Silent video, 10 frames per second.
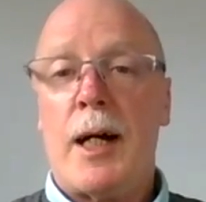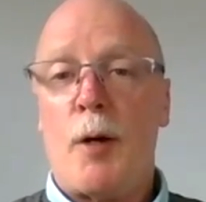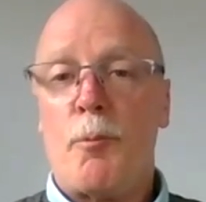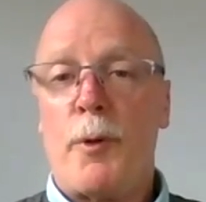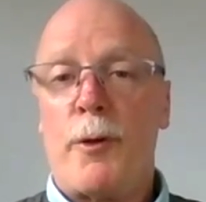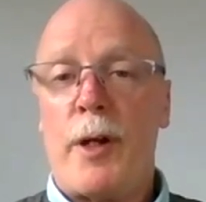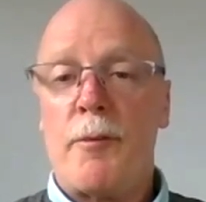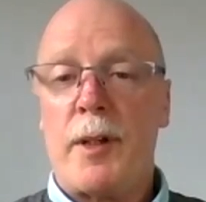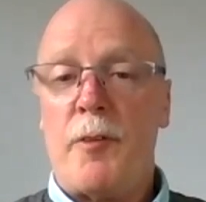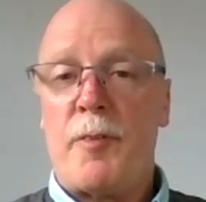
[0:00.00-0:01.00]
we're
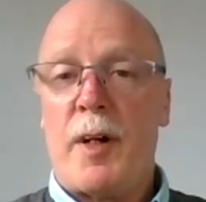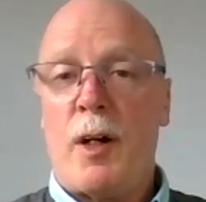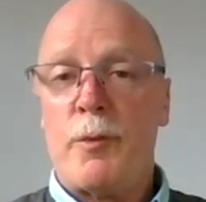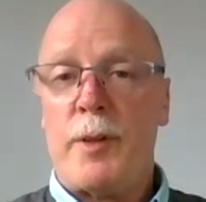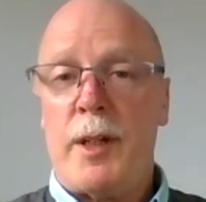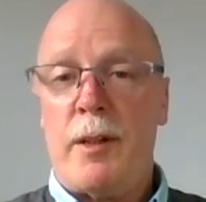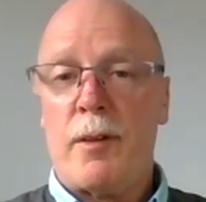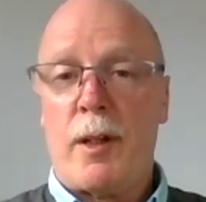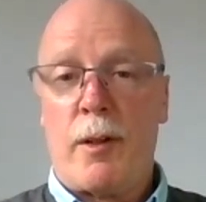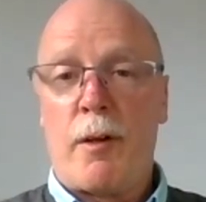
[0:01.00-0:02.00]
heavily involved in
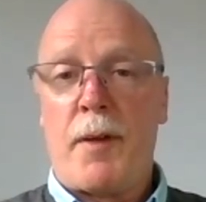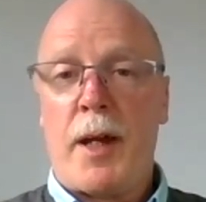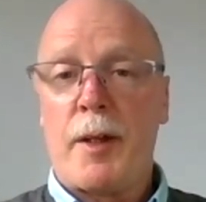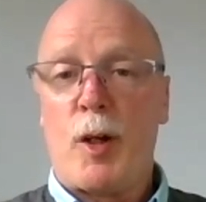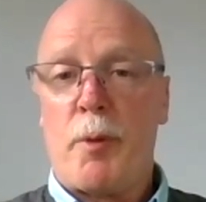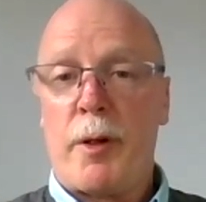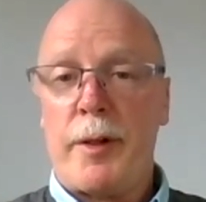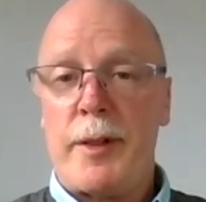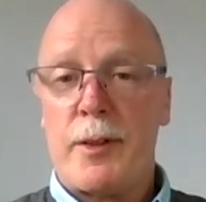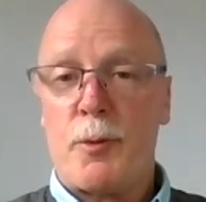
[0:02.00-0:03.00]
a lot of the other
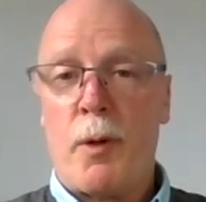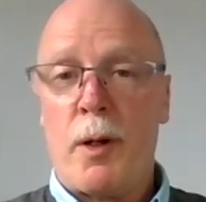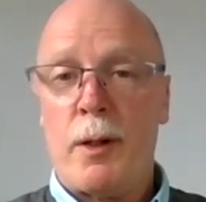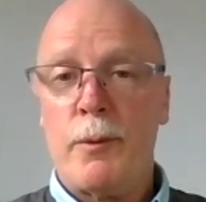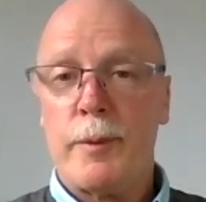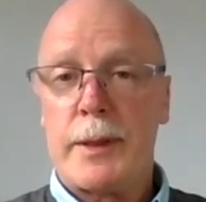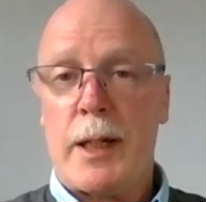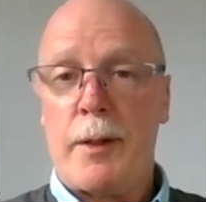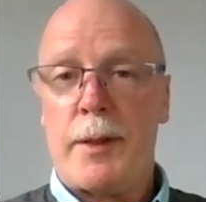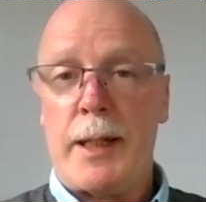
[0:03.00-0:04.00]
commodities as well.
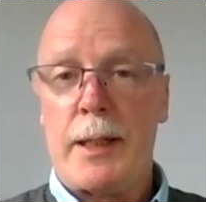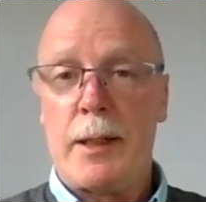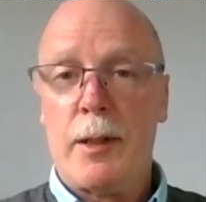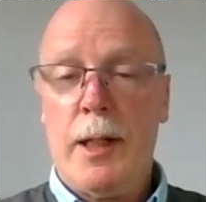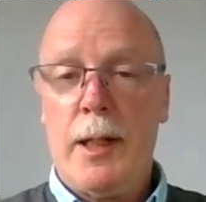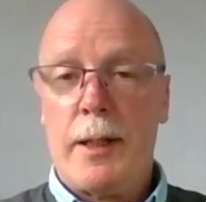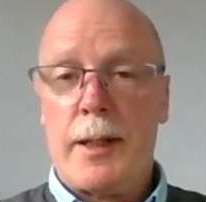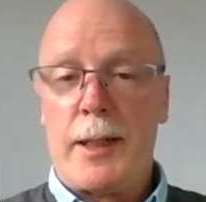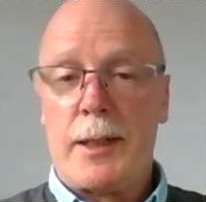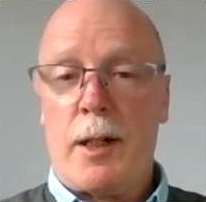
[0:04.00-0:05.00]
So
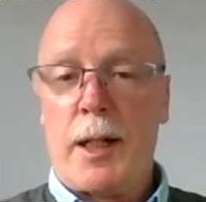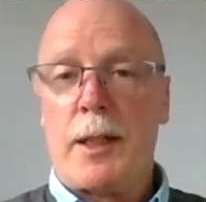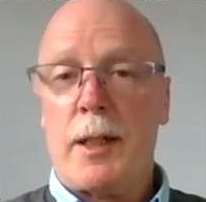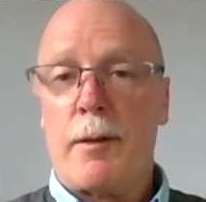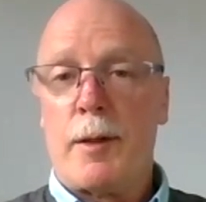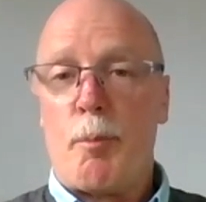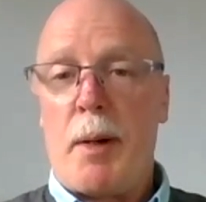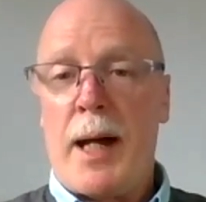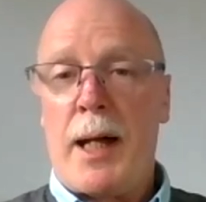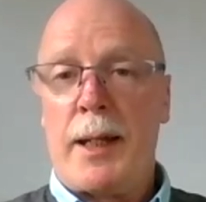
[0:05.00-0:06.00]
things like the
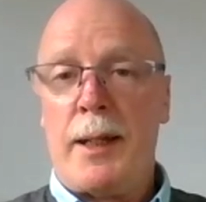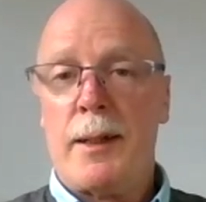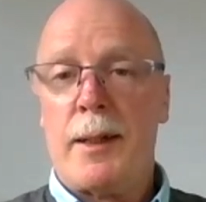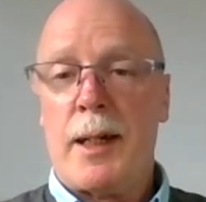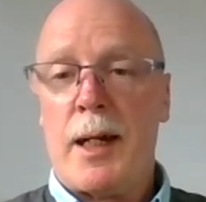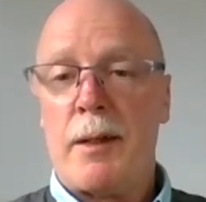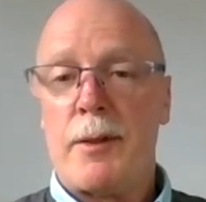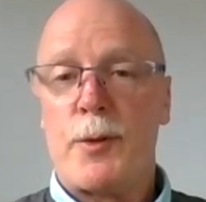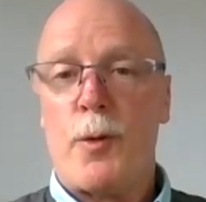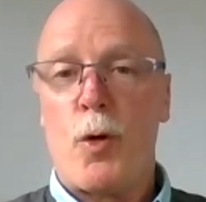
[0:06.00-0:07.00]
barley, the
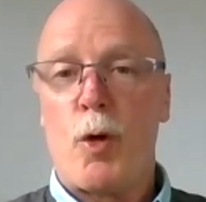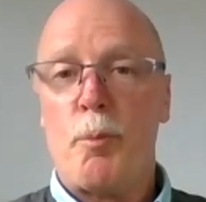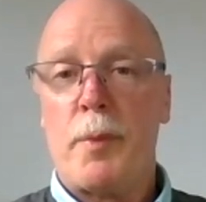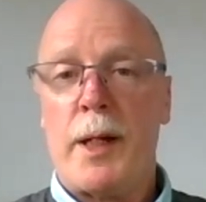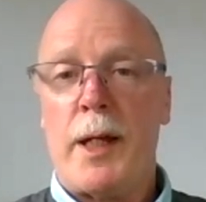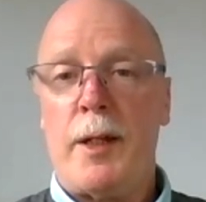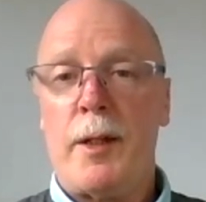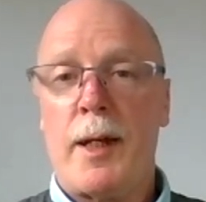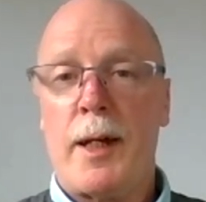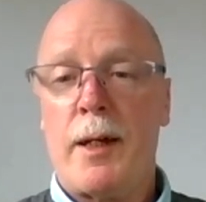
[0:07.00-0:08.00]
sorghum, and
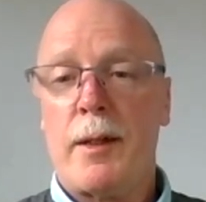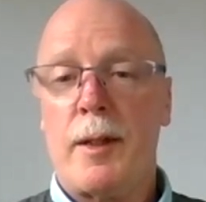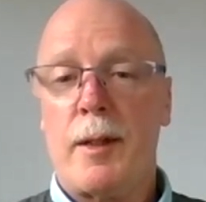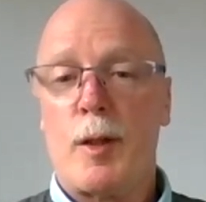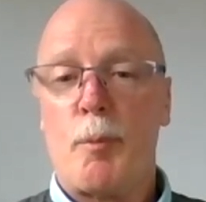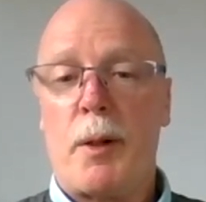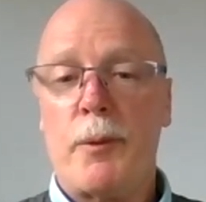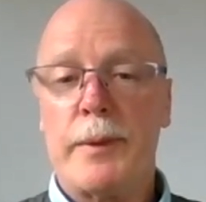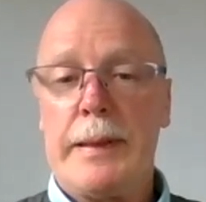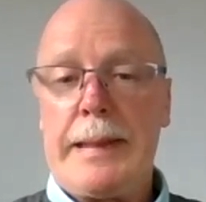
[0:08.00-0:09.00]
the
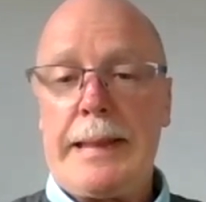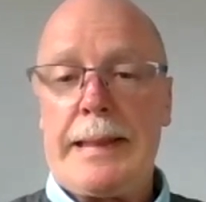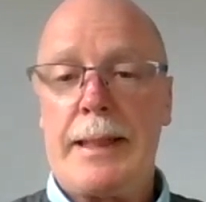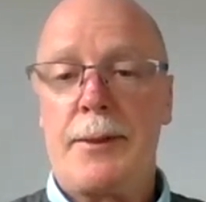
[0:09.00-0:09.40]
pulses, etc.